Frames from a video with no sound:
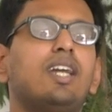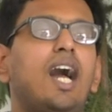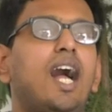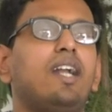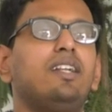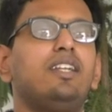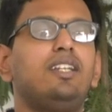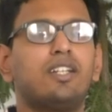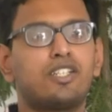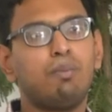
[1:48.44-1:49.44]
And
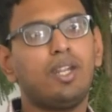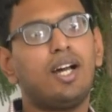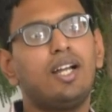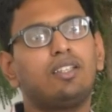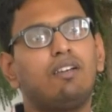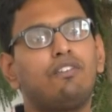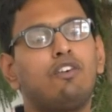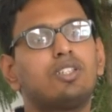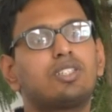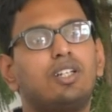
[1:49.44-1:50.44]
Lakshmikant, of
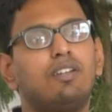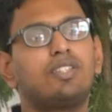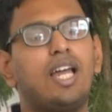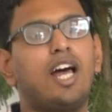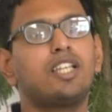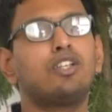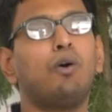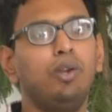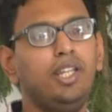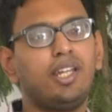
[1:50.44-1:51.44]
course, serves as the
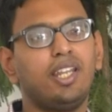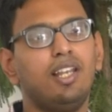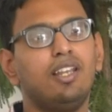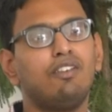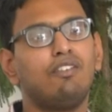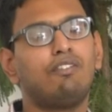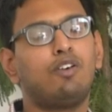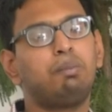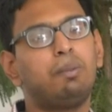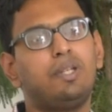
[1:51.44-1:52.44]
holy grail
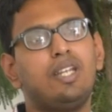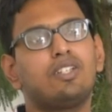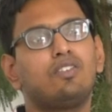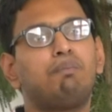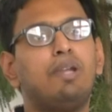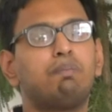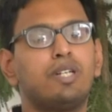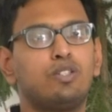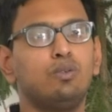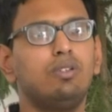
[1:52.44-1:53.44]
for preparation of
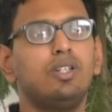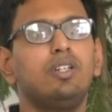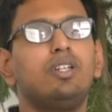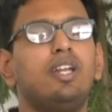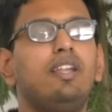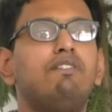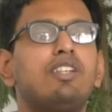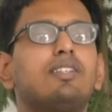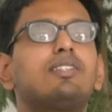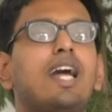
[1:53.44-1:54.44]
paper 2, in
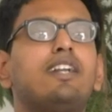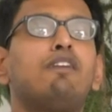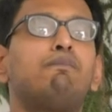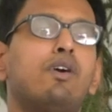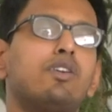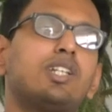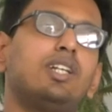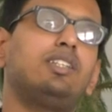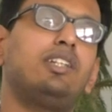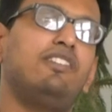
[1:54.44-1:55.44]
which the static
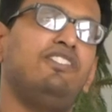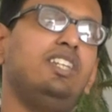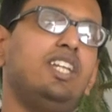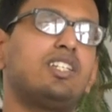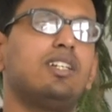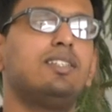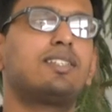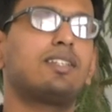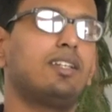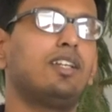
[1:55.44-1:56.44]
portion, the
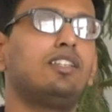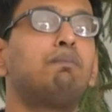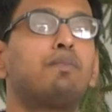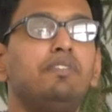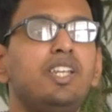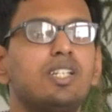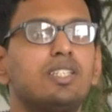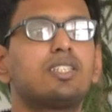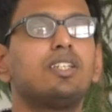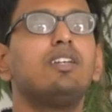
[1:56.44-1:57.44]
definitions, the
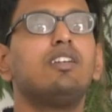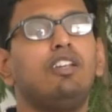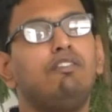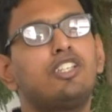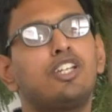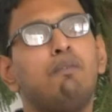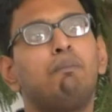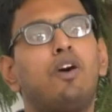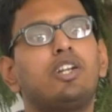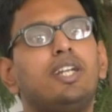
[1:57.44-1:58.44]
provisions which are
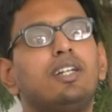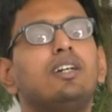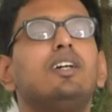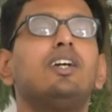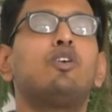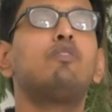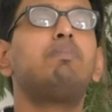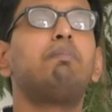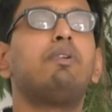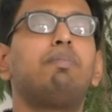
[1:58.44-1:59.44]
important
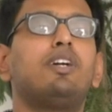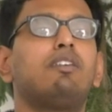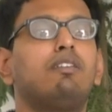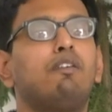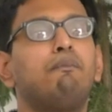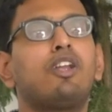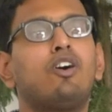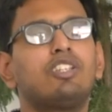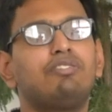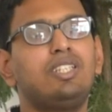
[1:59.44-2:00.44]
could be prepared,
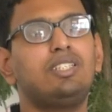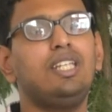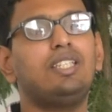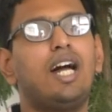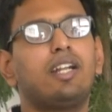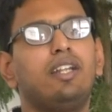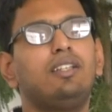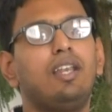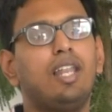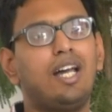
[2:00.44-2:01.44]
because we see that
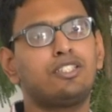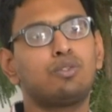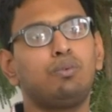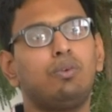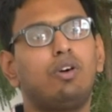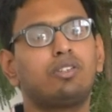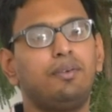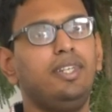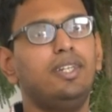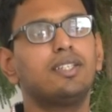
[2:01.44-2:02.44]
in the last 2 or
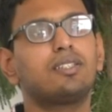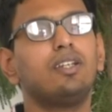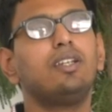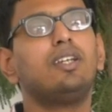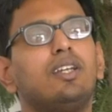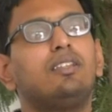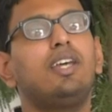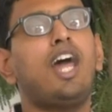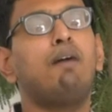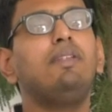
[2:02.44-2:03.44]
3 years
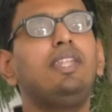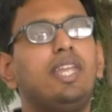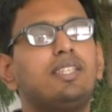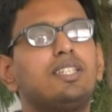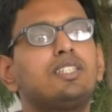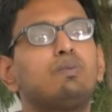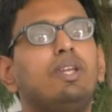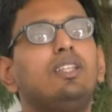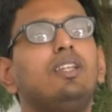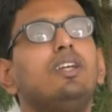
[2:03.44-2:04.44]
there have been cases
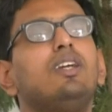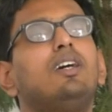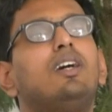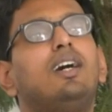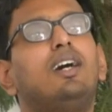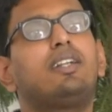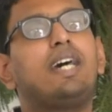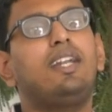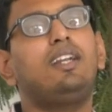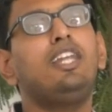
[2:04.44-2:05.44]
when
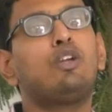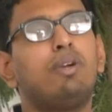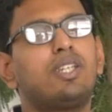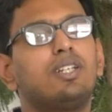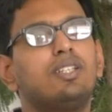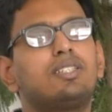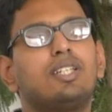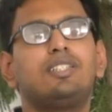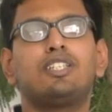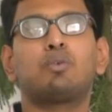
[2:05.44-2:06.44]
directly questions
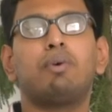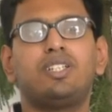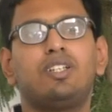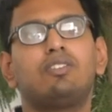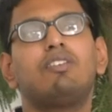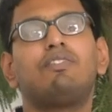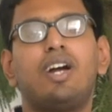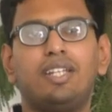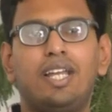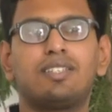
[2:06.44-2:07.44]
such as questions on
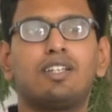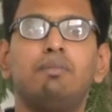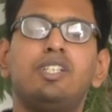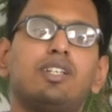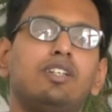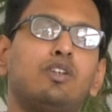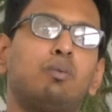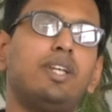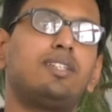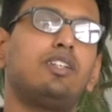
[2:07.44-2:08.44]
finance commission,
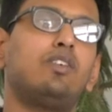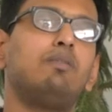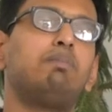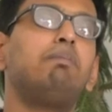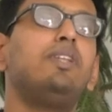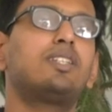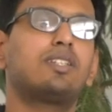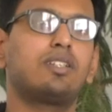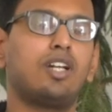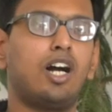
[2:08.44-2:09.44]
question on public
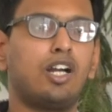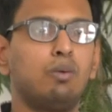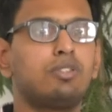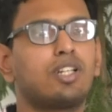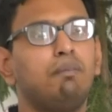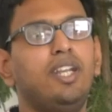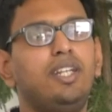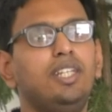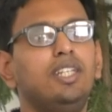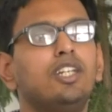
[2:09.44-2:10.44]
accounts
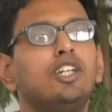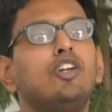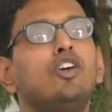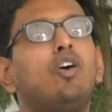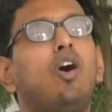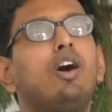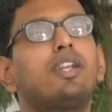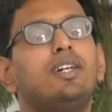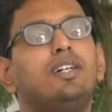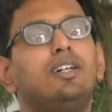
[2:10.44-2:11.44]
committee
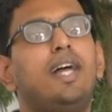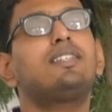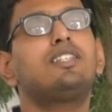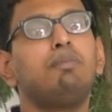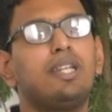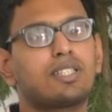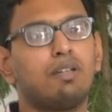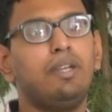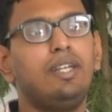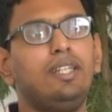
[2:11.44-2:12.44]
or estimates
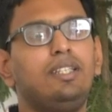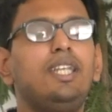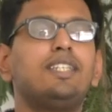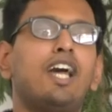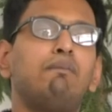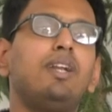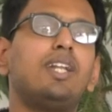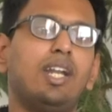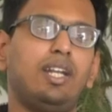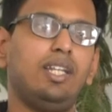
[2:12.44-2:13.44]
committee, these have been
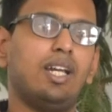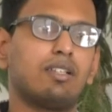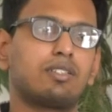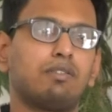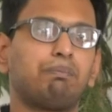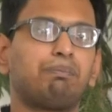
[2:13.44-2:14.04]
directly asked.